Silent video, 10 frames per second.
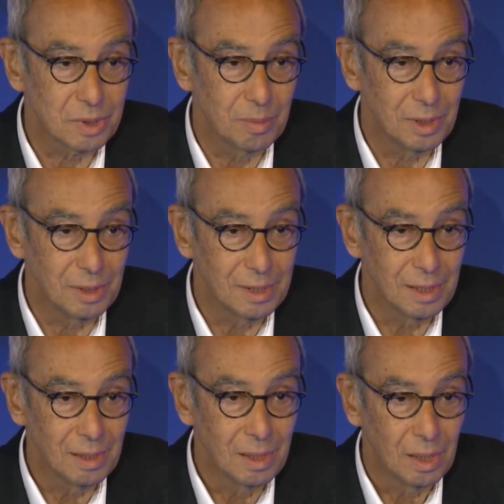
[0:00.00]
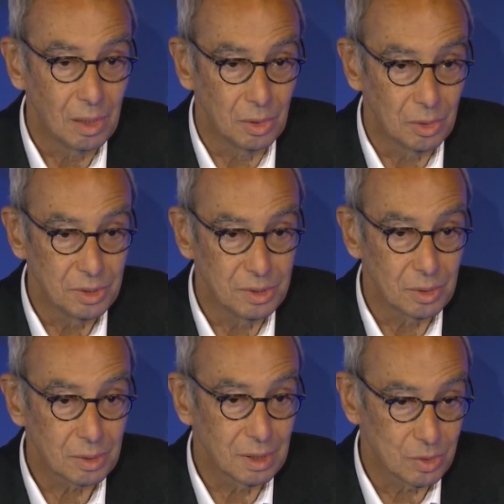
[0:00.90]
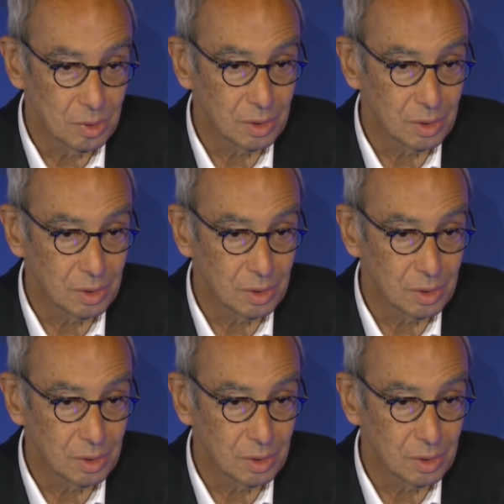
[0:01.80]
you have to explain to